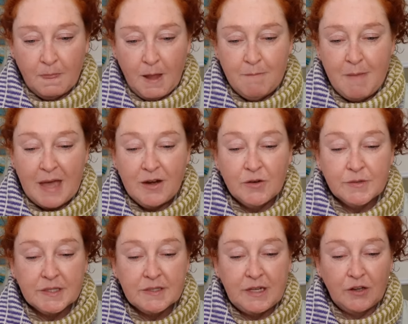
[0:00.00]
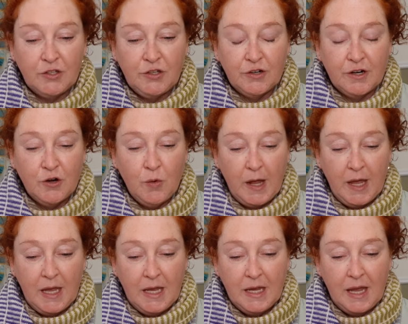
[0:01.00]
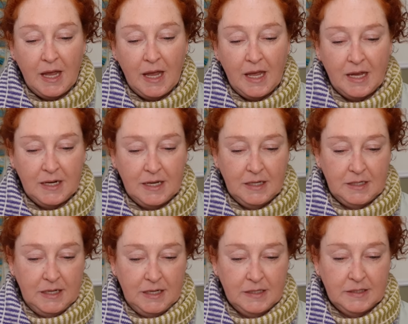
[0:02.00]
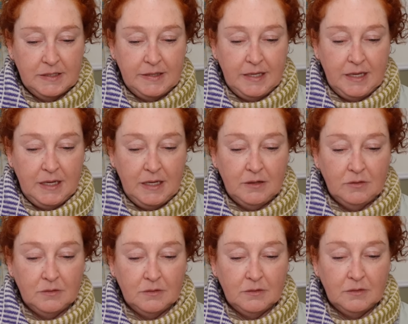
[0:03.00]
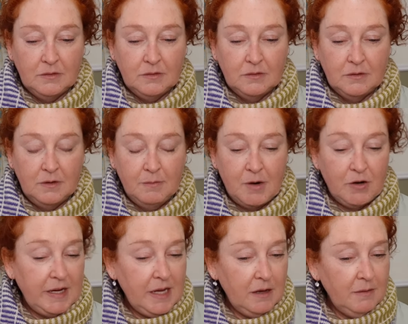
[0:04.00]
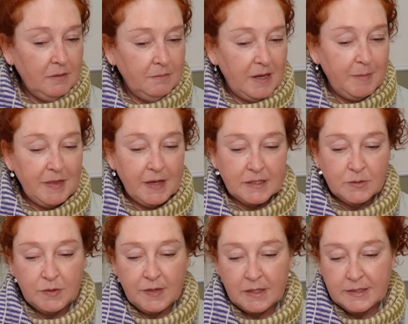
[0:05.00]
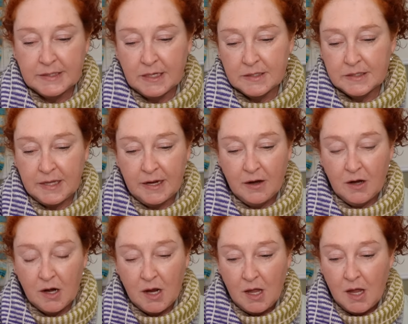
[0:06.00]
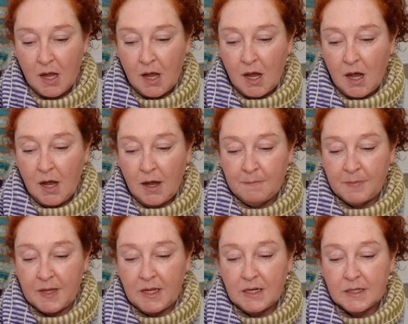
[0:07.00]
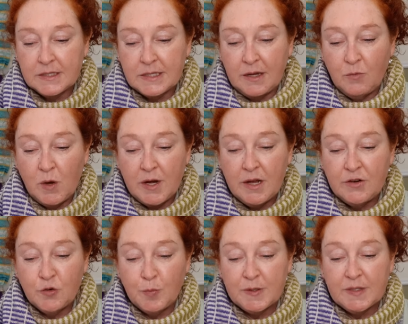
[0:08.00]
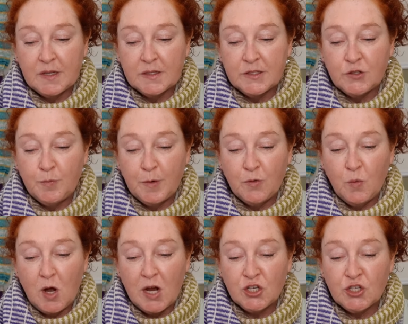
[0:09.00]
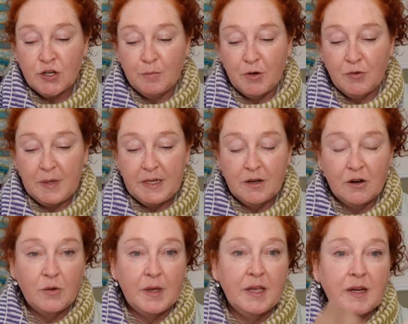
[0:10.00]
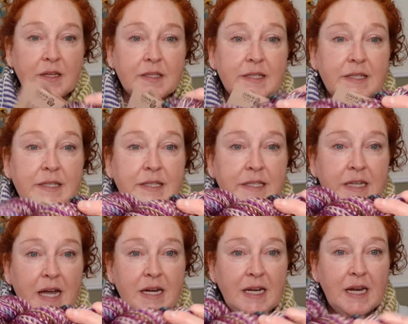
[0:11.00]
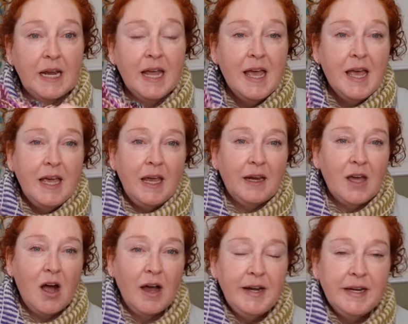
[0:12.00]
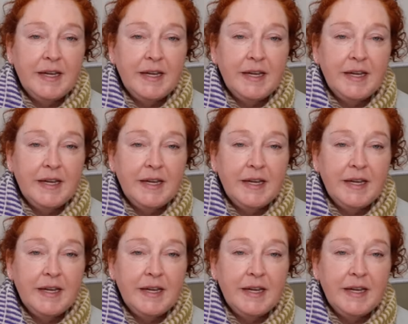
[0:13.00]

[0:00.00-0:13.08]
Manos del Uruguay, and it is the Maria, maybe that's what that says there. It is a 100% superwash merino. It is stunning. It kind